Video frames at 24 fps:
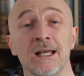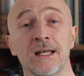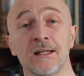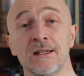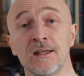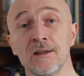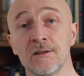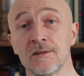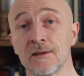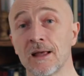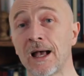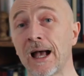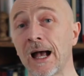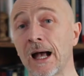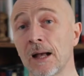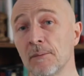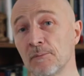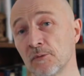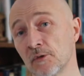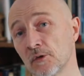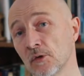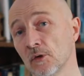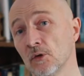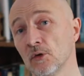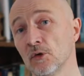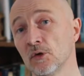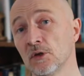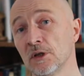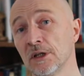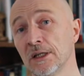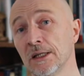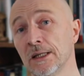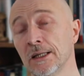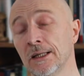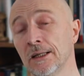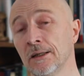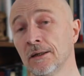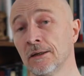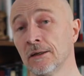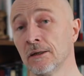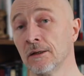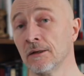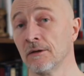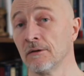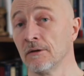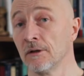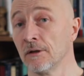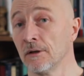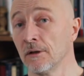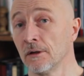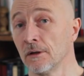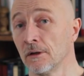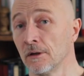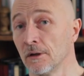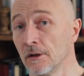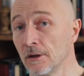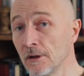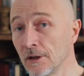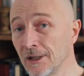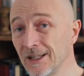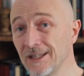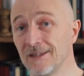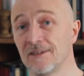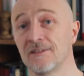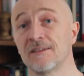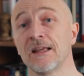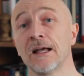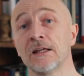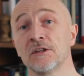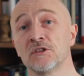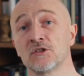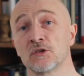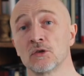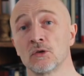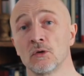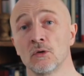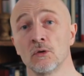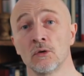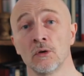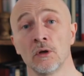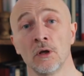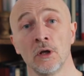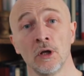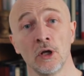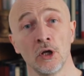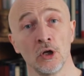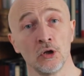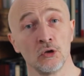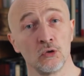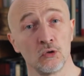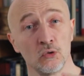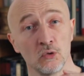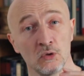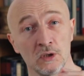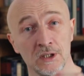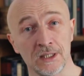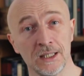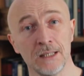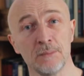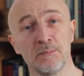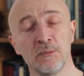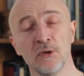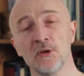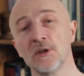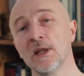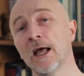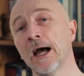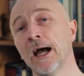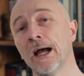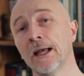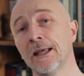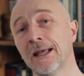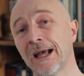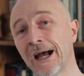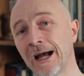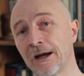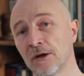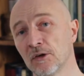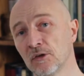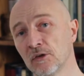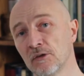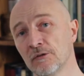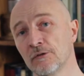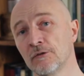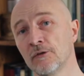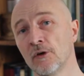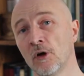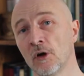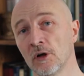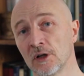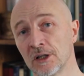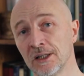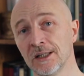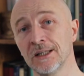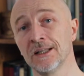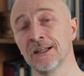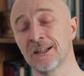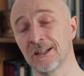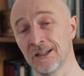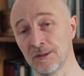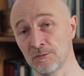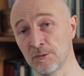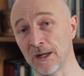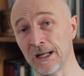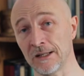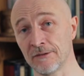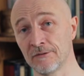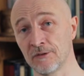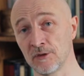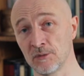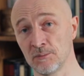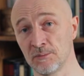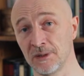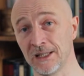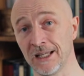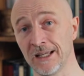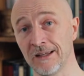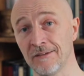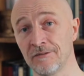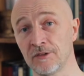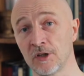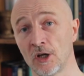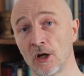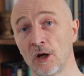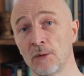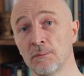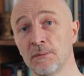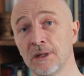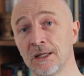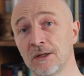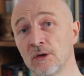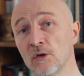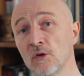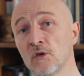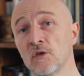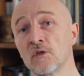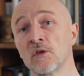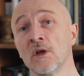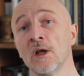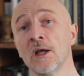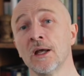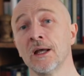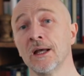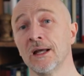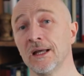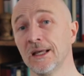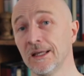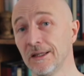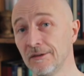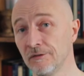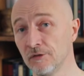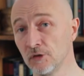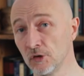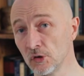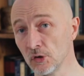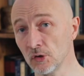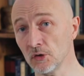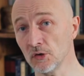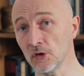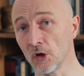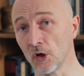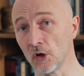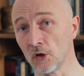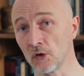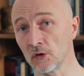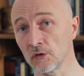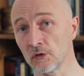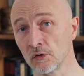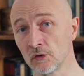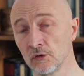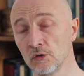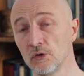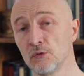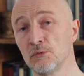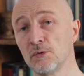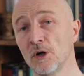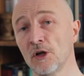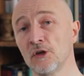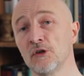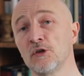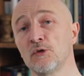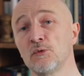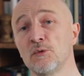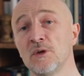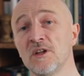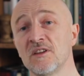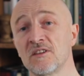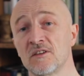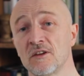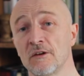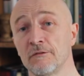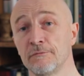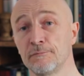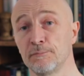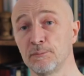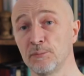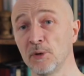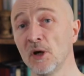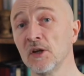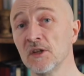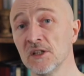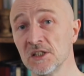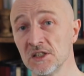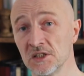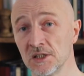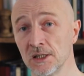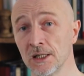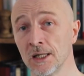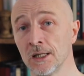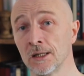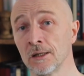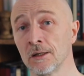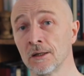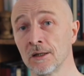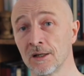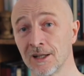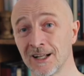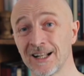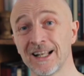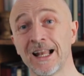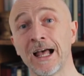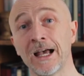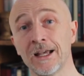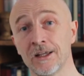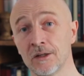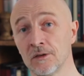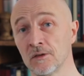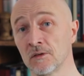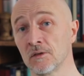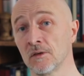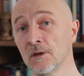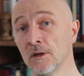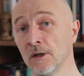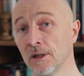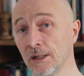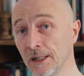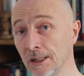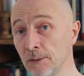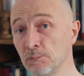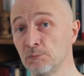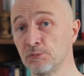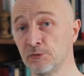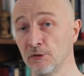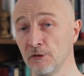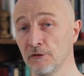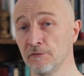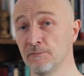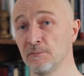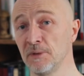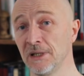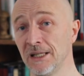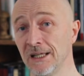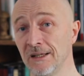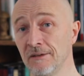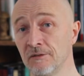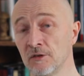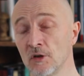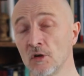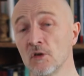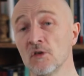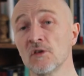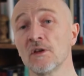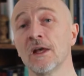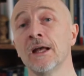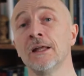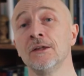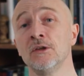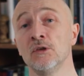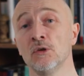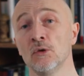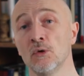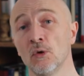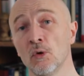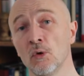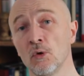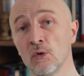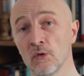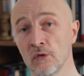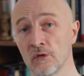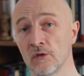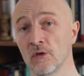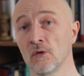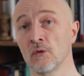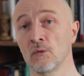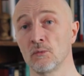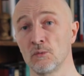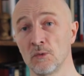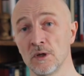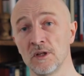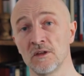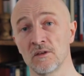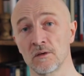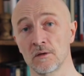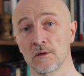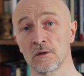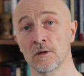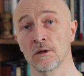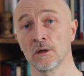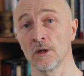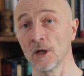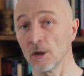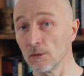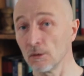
it is absolutely essential to keep an eye out for clinically relevant behavior, because if you don't, you run the risk of punishing client improved behaviors, and you also risk